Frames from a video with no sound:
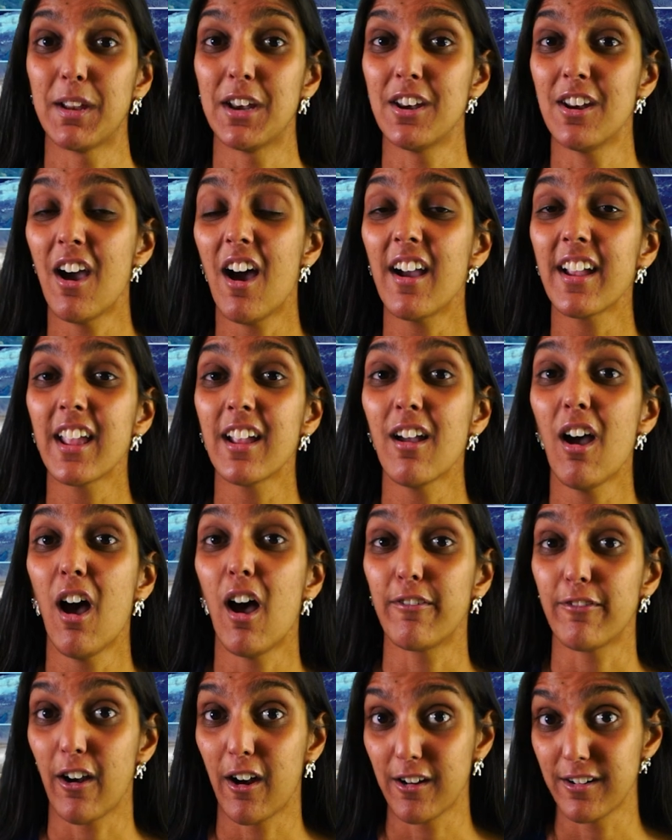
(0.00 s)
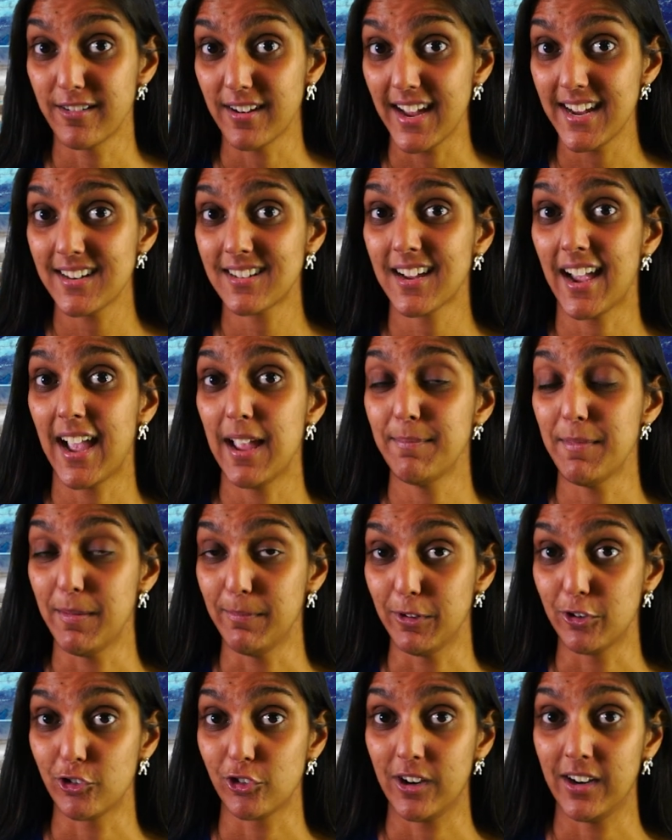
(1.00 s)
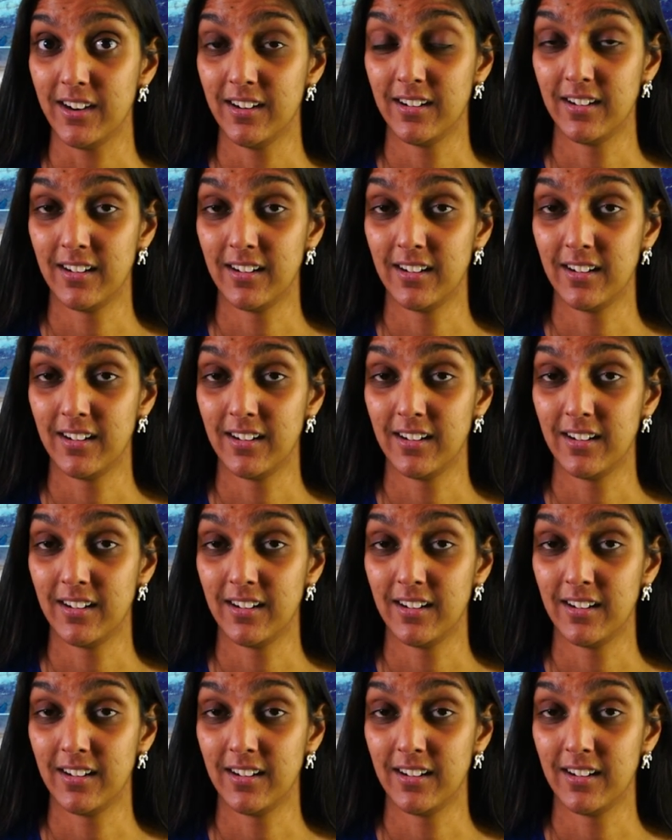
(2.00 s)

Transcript: been knocking off our nighttime imagery.